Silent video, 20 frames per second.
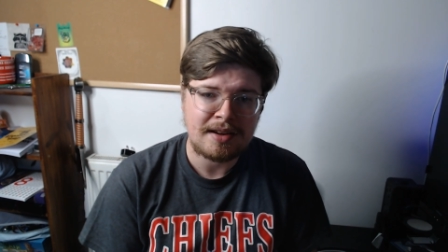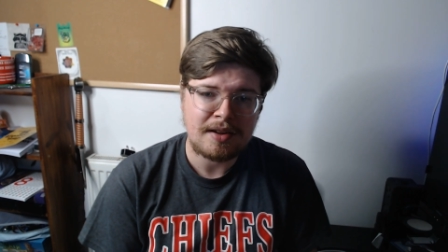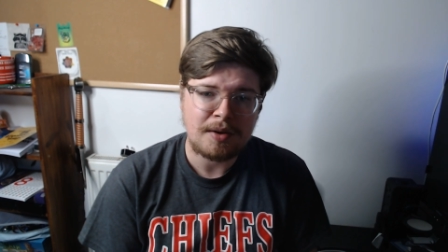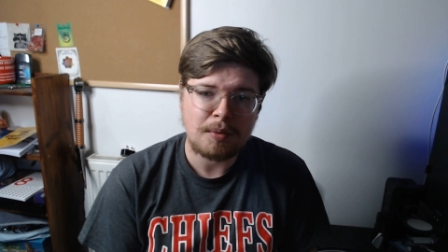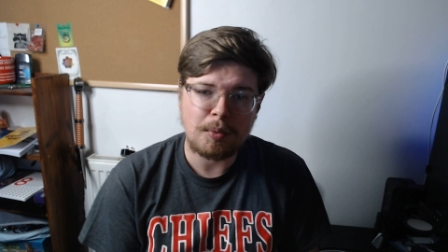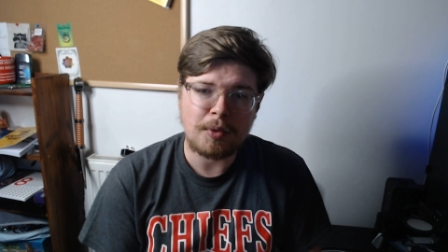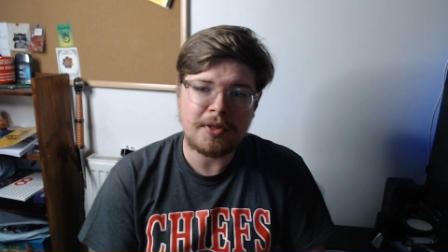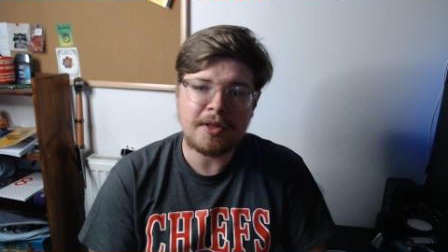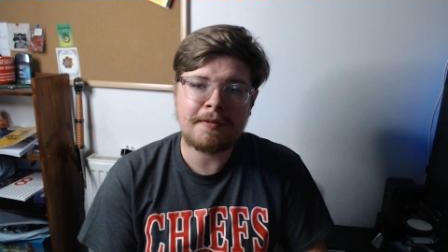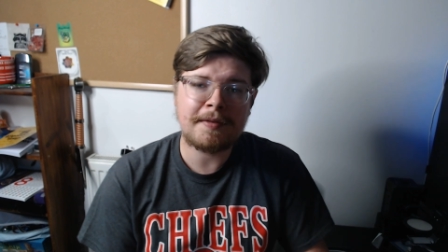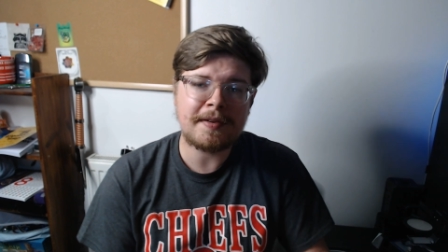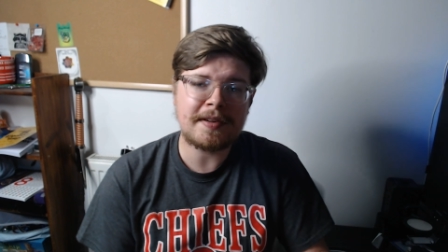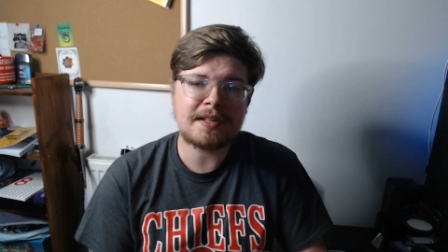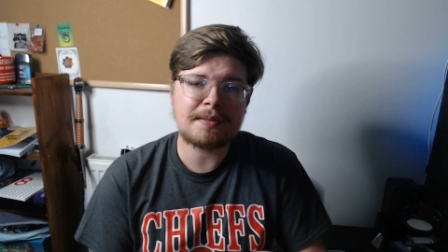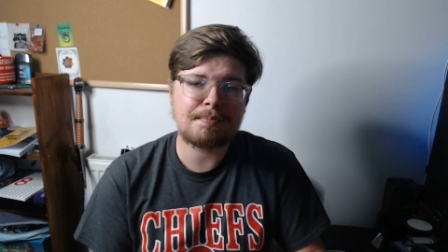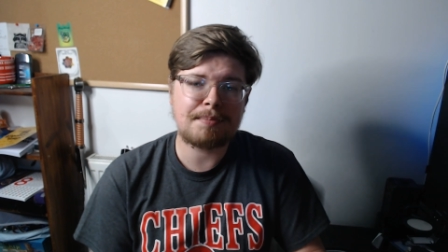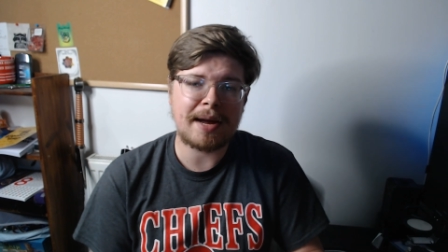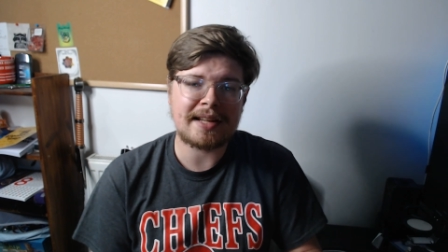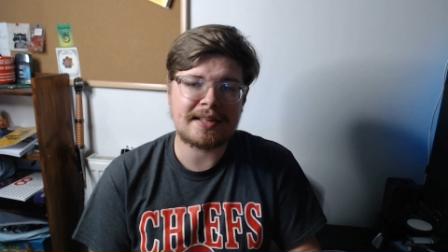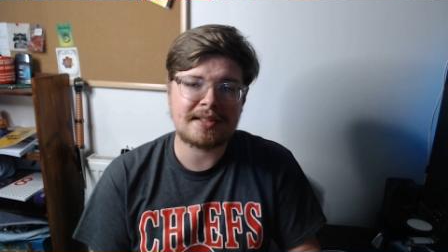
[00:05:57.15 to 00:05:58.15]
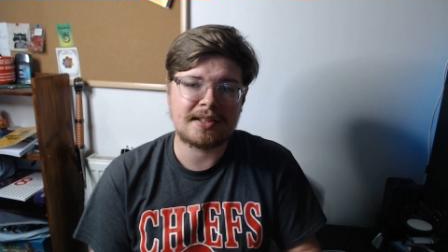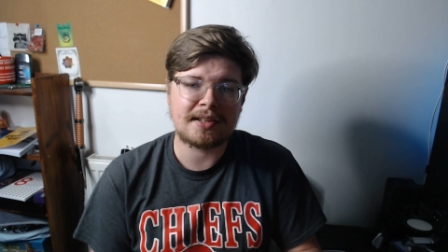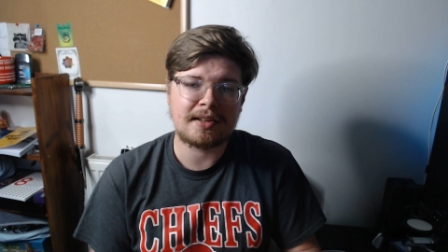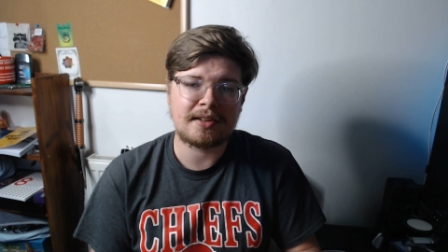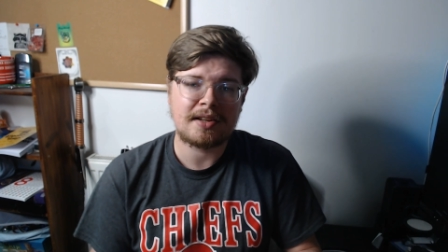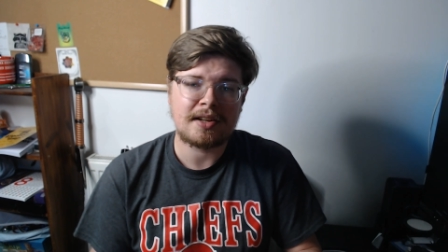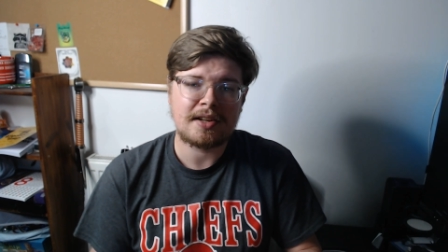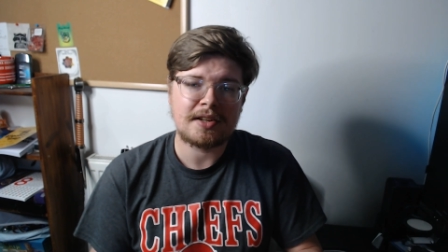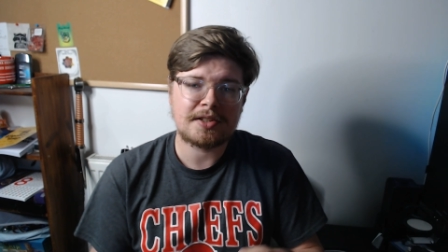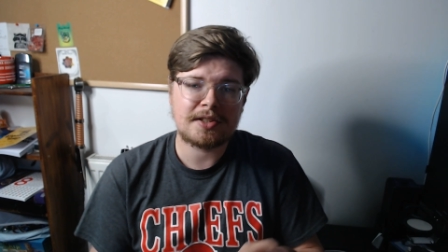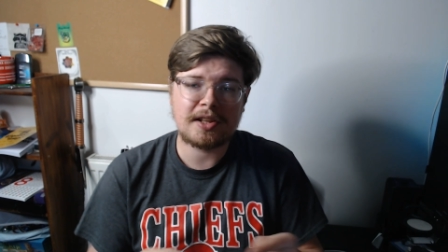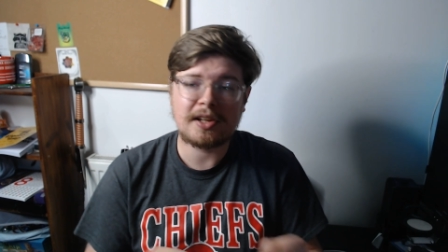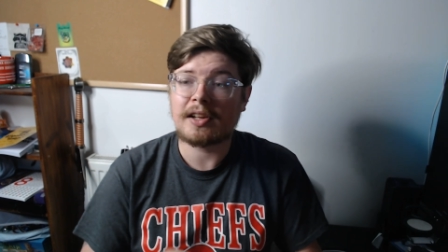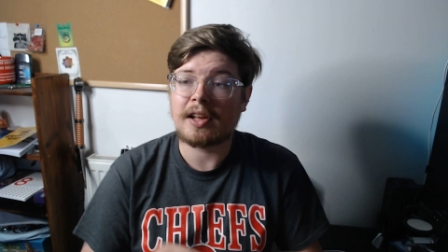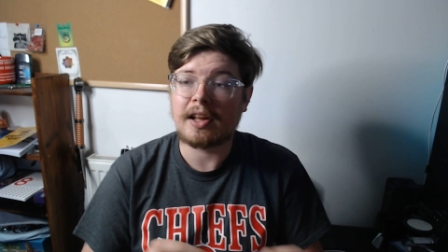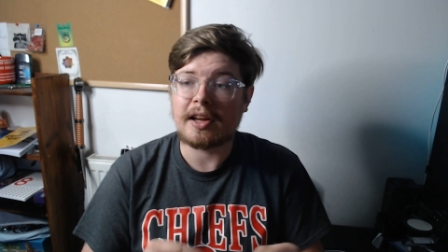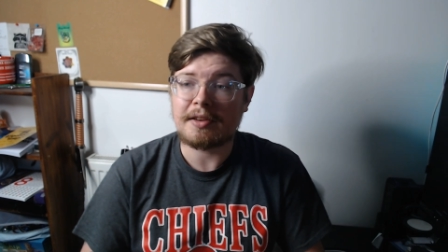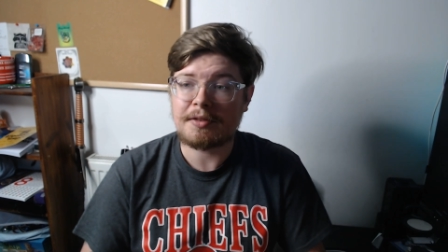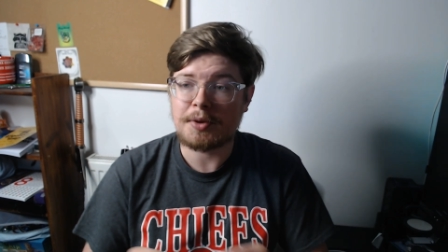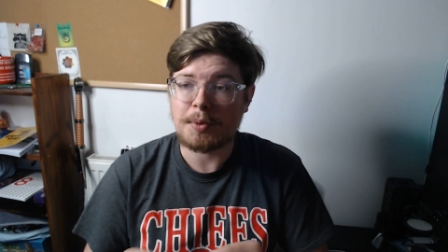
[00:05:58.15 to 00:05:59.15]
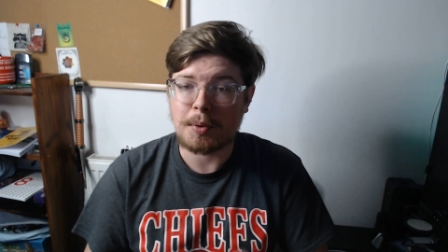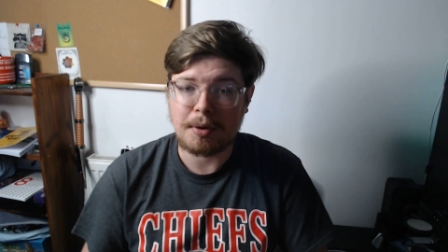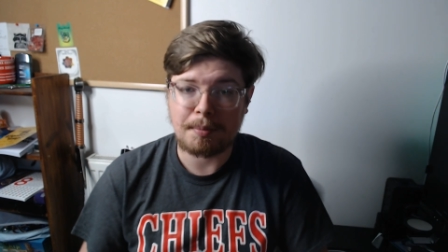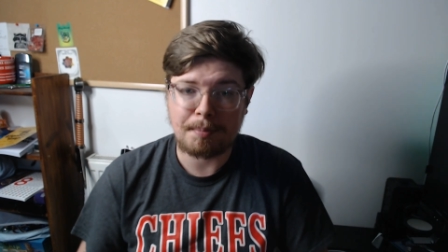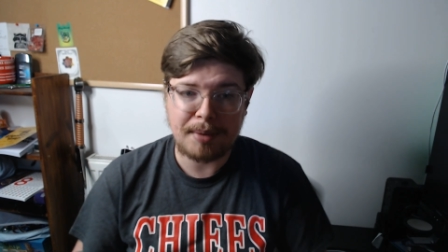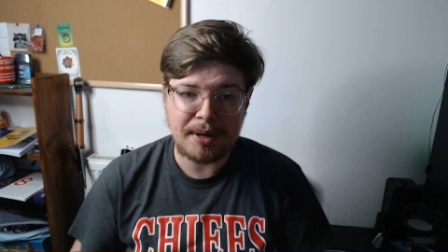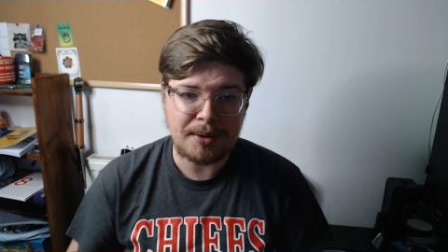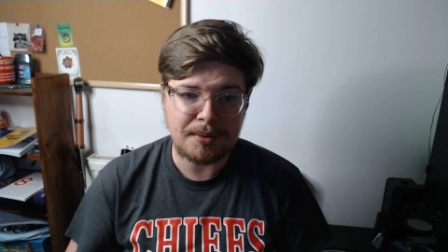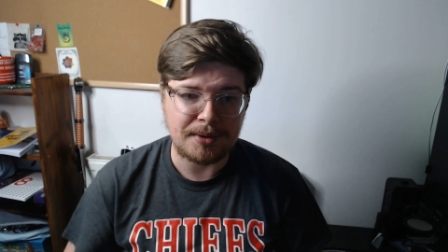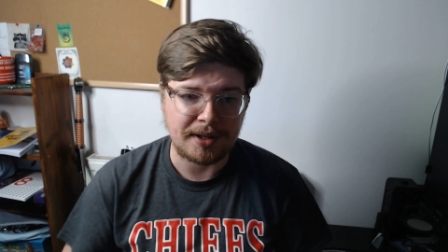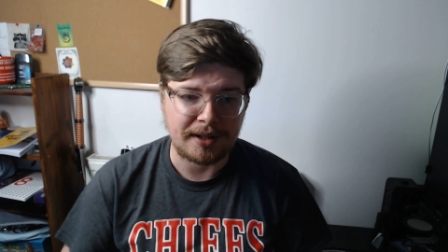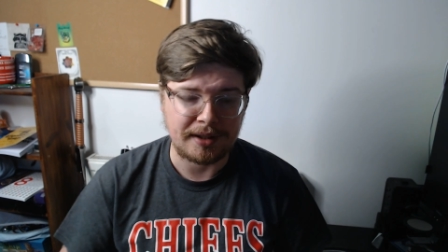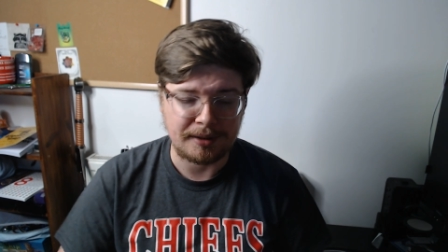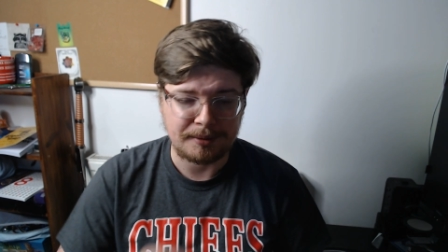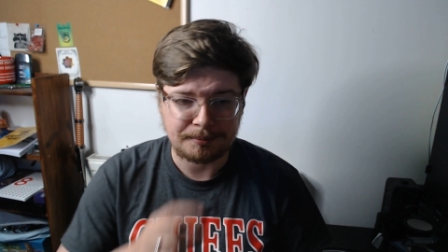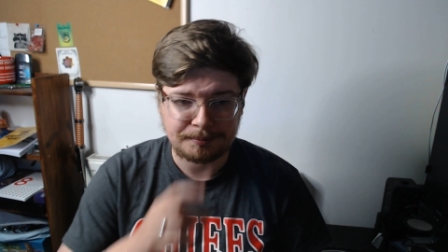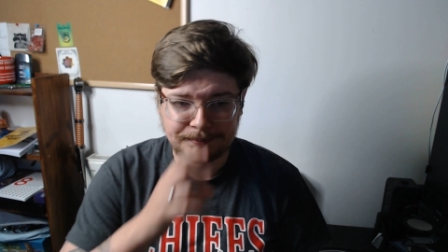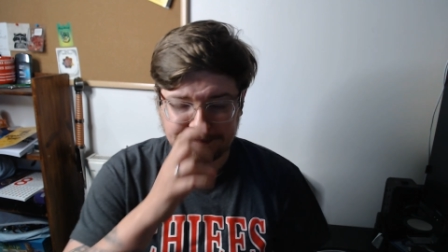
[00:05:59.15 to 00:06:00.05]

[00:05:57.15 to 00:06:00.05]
one that fits better to the life you are building.